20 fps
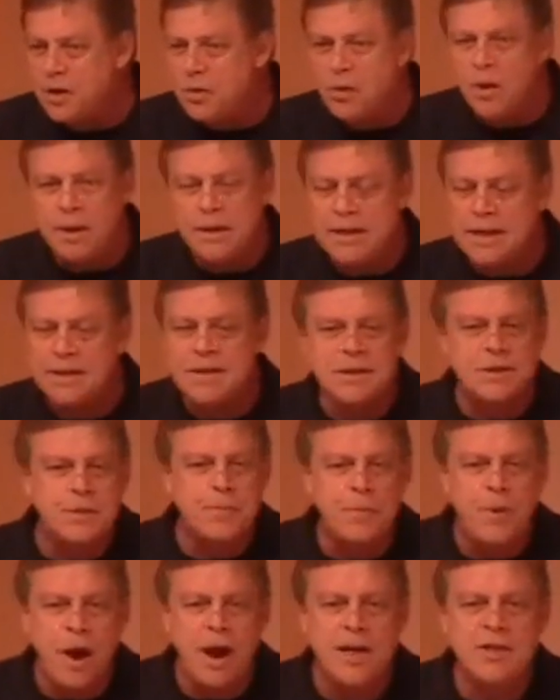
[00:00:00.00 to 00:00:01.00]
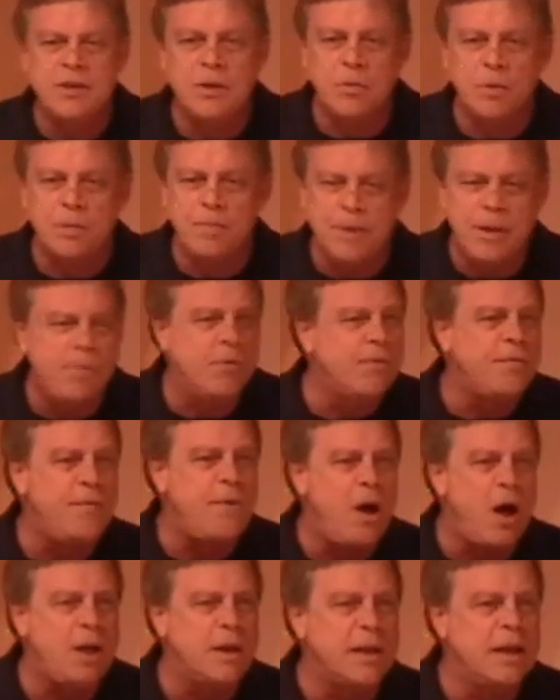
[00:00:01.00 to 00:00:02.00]
You know, it doesn't surprise me when people
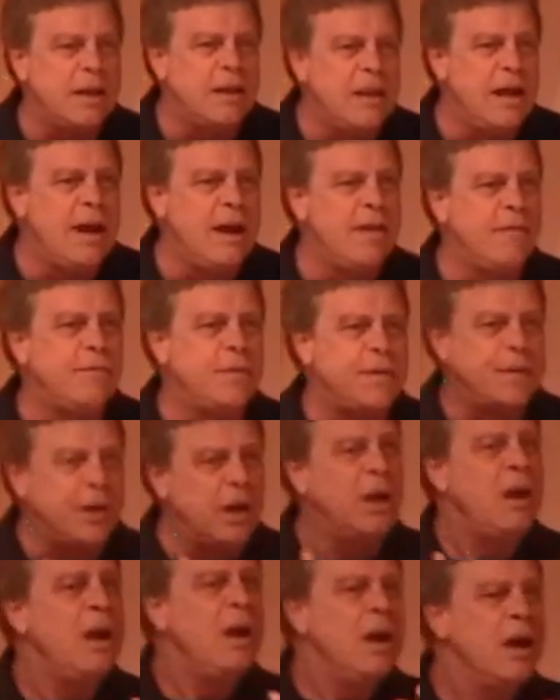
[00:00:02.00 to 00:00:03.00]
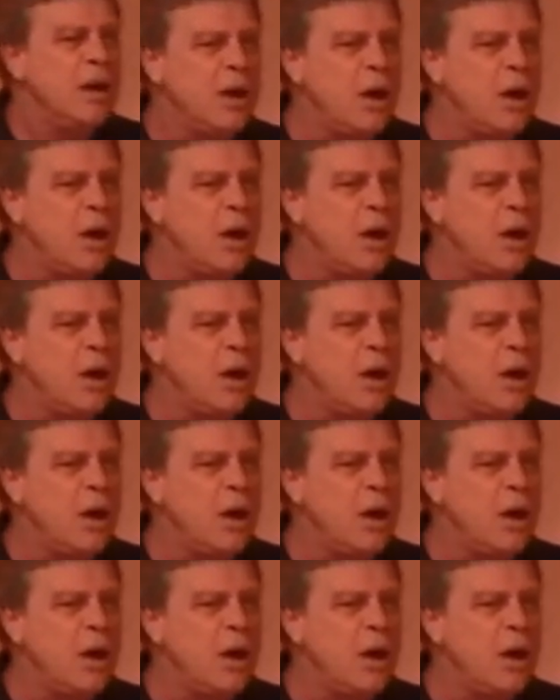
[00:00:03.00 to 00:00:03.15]
fall in love with their